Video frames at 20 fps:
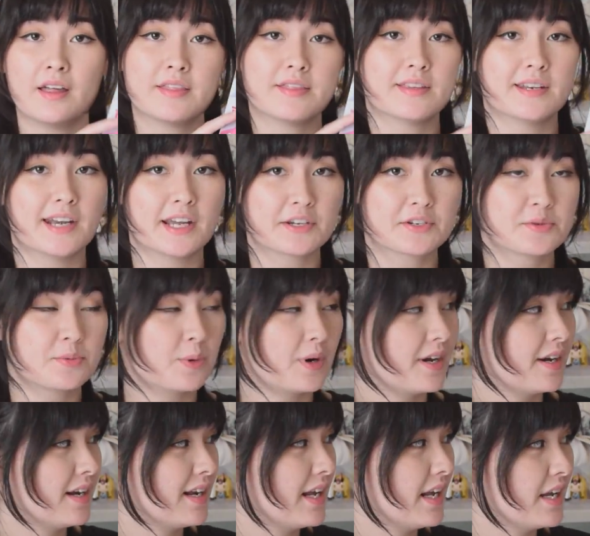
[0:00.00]
The next
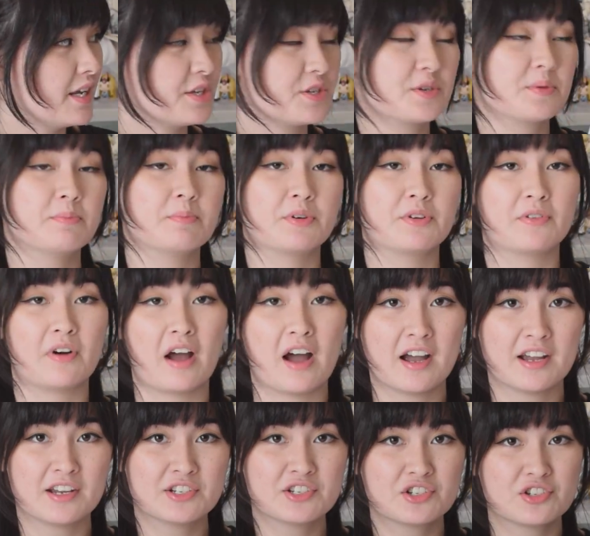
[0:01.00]
one is
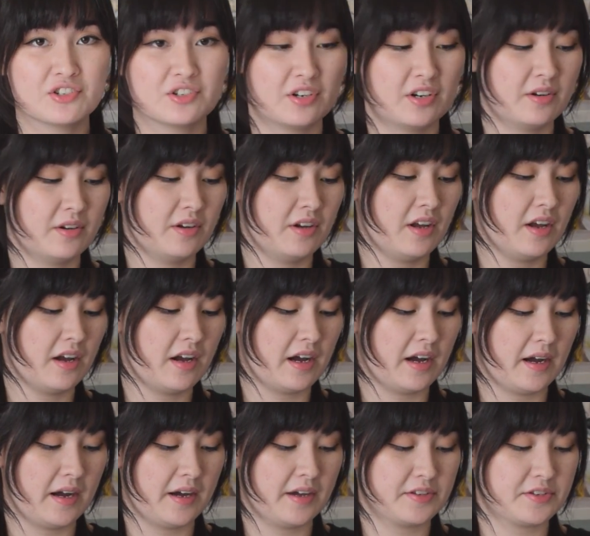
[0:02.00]
Mirage.
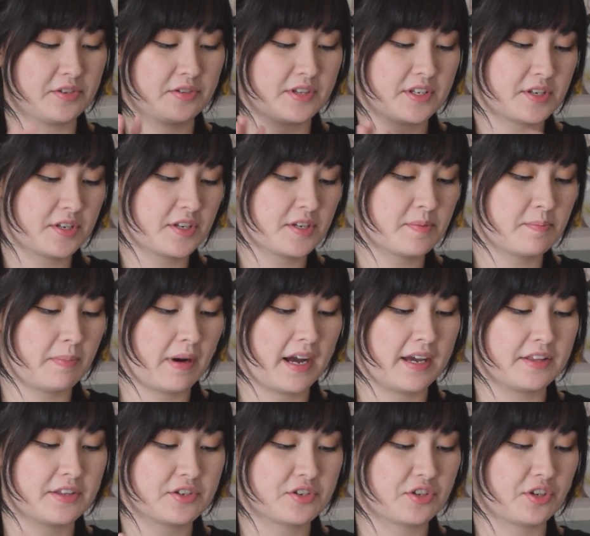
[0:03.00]
So this is
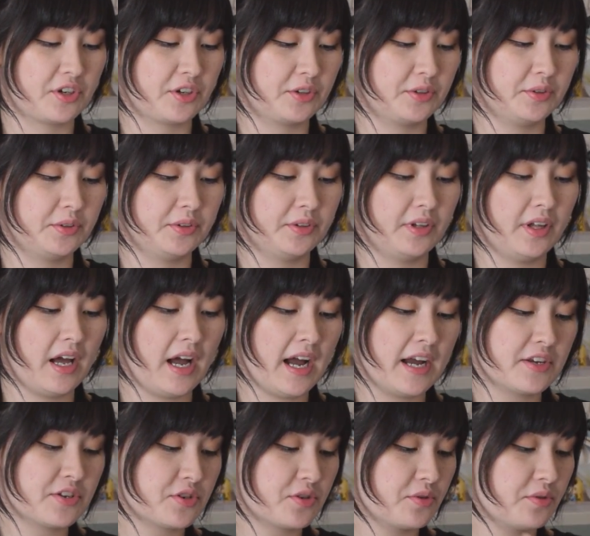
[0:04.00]
by the circle
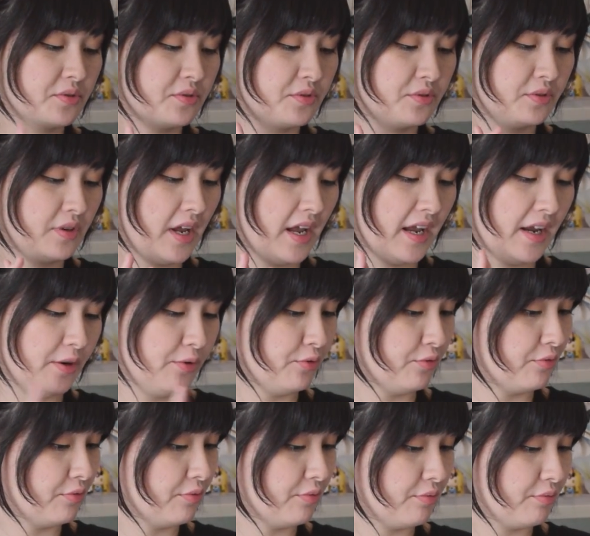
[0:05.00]
Aizun
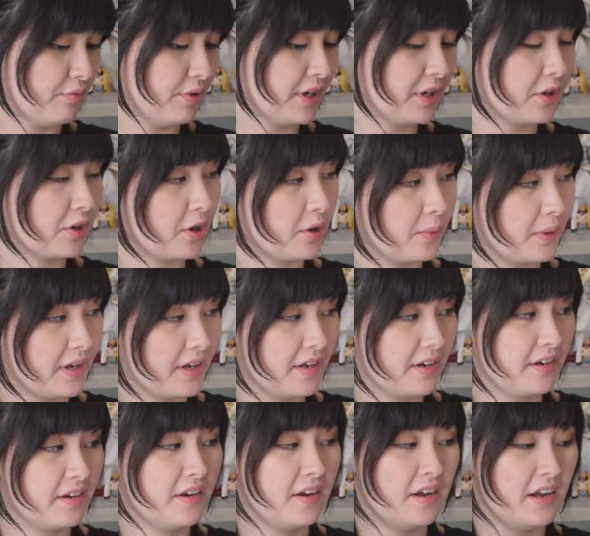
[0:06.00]
and
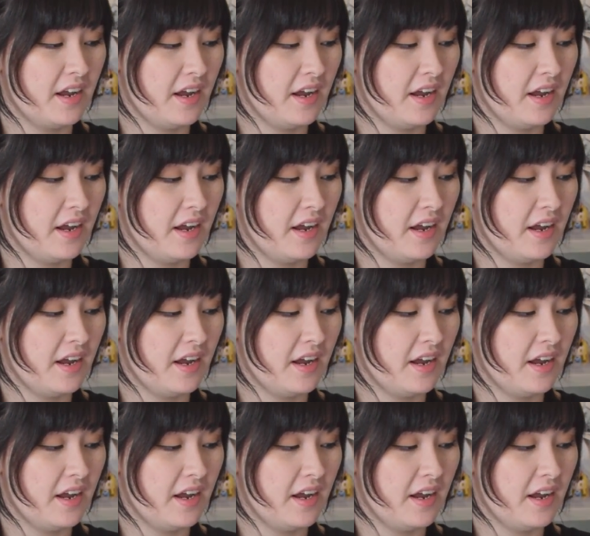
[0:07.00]
Ringoen.